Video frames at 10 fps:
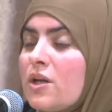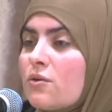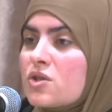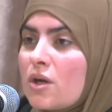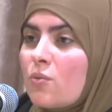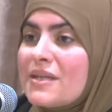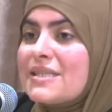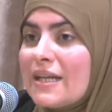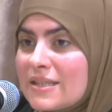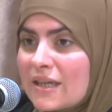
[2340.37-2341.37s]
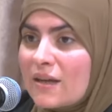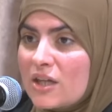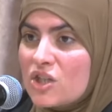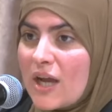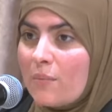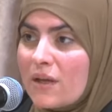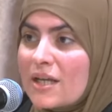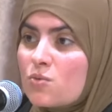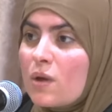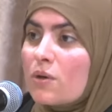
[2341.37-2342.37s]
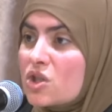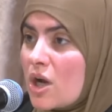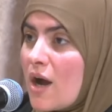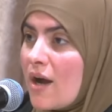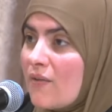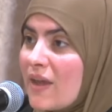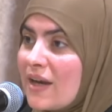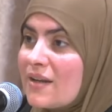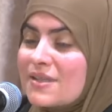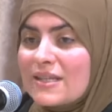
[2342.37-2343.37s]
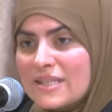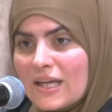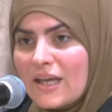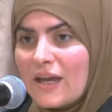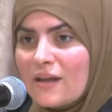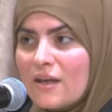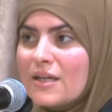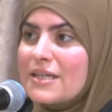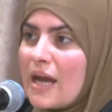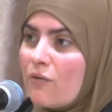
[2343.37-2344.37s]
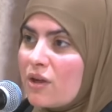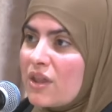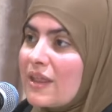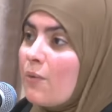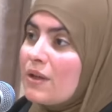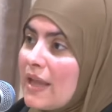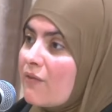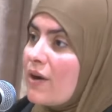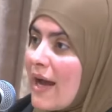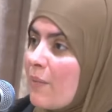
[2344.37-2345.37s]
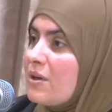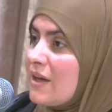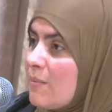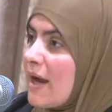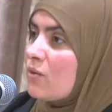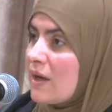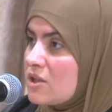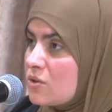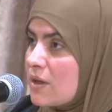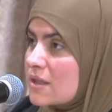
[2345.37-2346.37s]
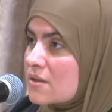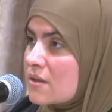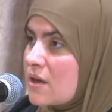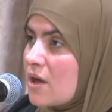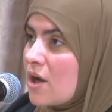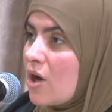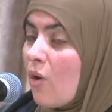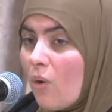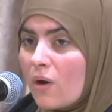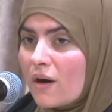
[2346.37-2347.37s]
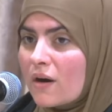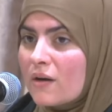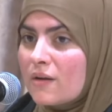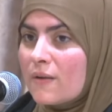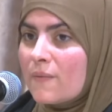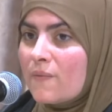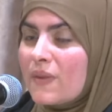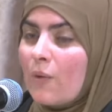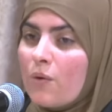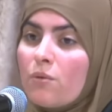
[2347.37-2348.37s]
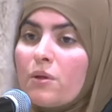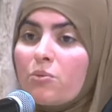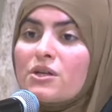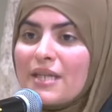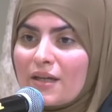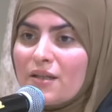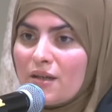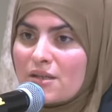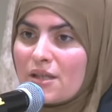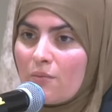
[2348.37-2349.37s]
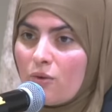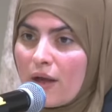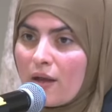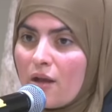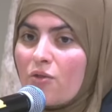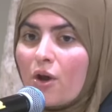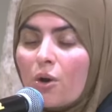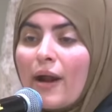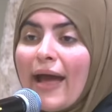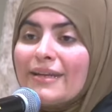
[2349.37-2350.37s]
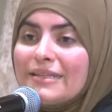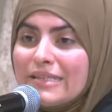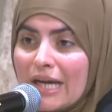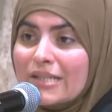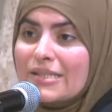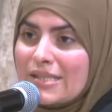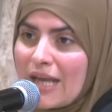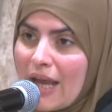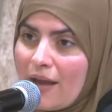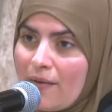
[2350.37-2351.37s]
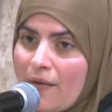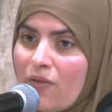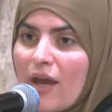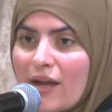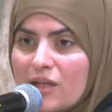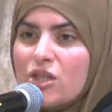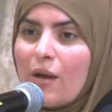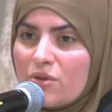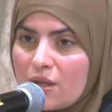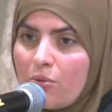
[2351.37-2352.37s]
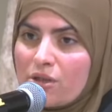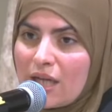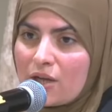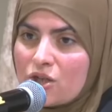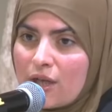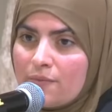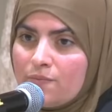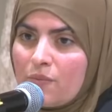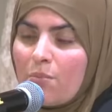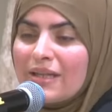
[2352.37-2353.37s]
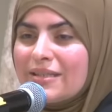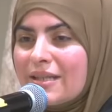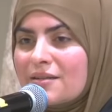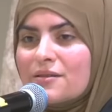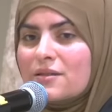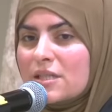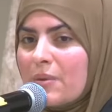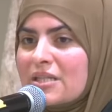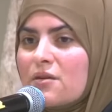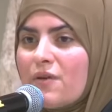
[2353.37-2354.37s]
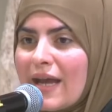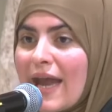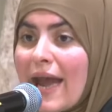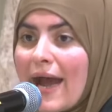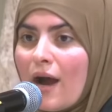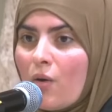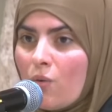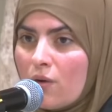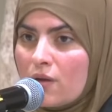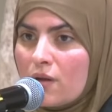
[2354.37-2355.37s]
don't start resenting hijab because we were taught that it is the ticket to everything that will never happen in a bad way to us, or that we will be protected in some way. The Quran does say that hijab is a protection, but it doesn't specify how.